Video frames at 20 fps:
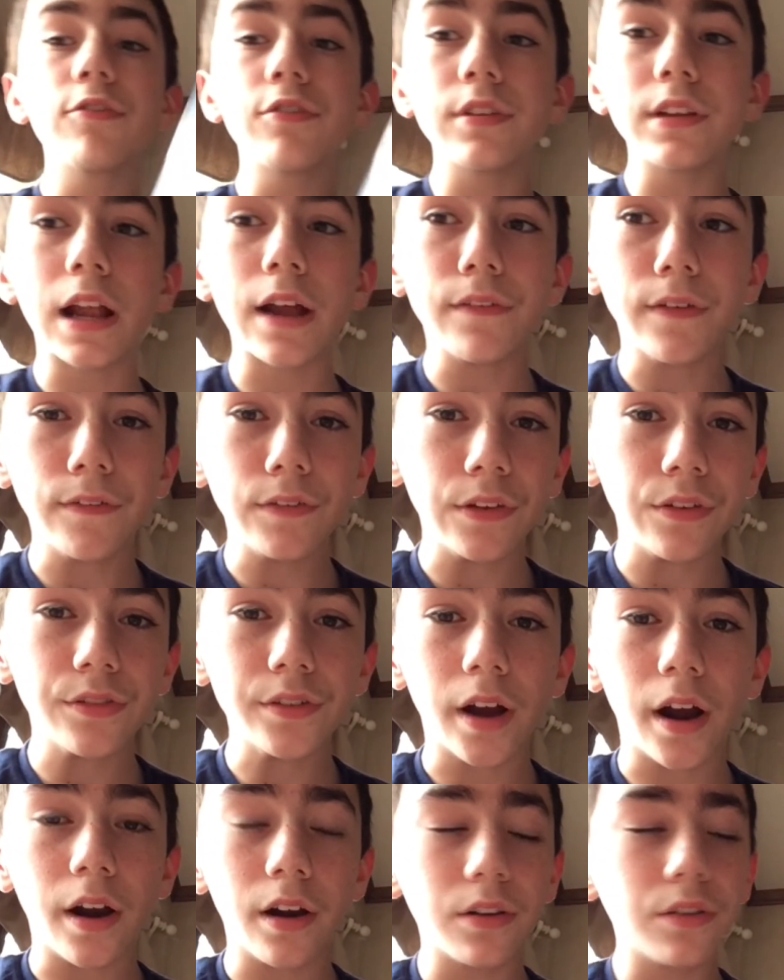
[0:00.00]
not 50
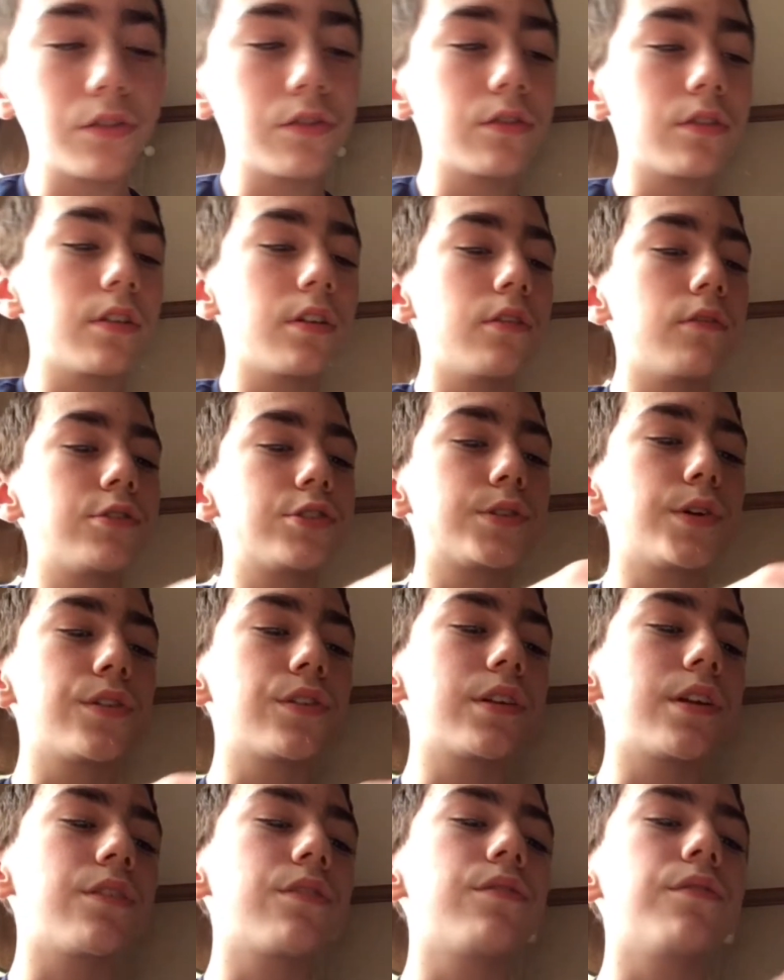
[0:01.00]
stars, which goes
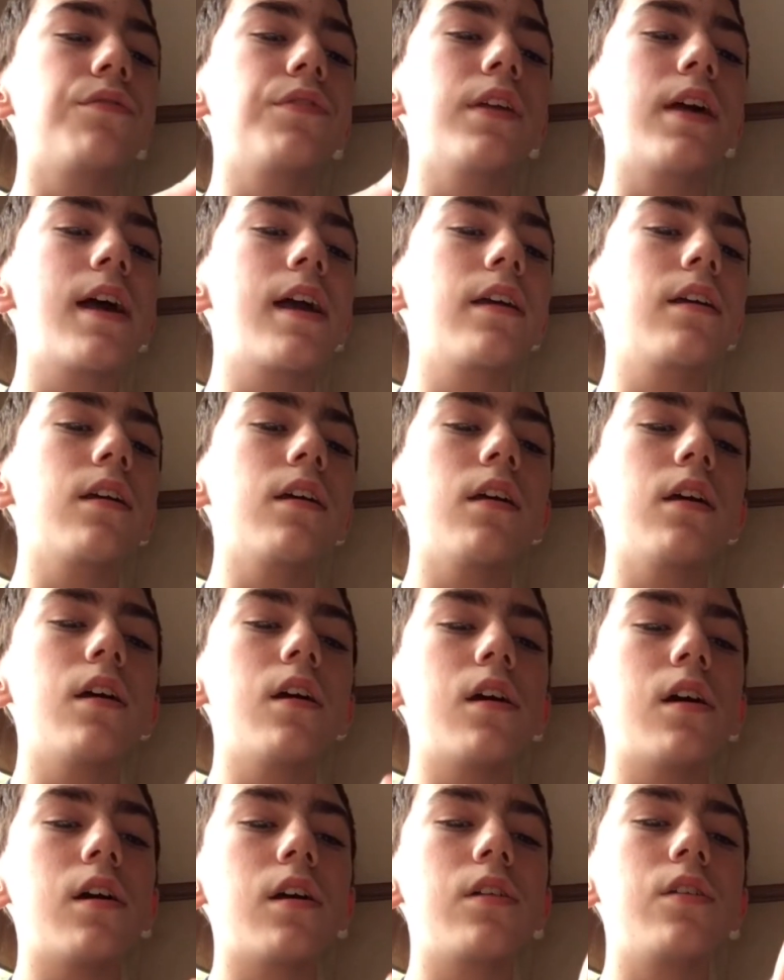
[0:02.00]
against the flag.
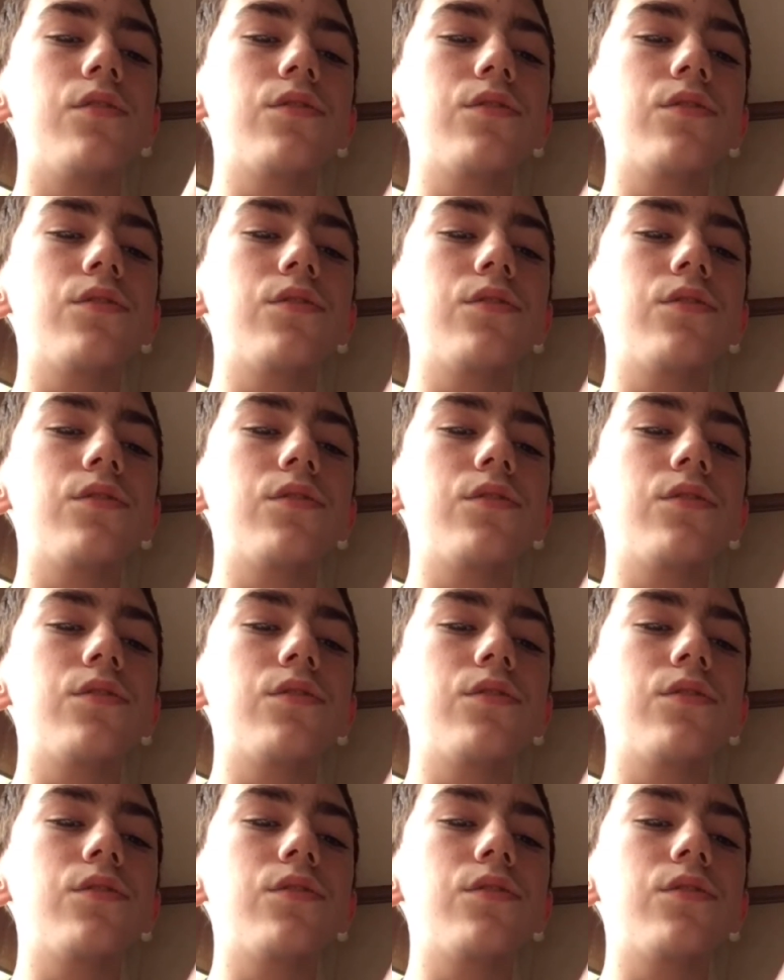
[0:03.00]
And there's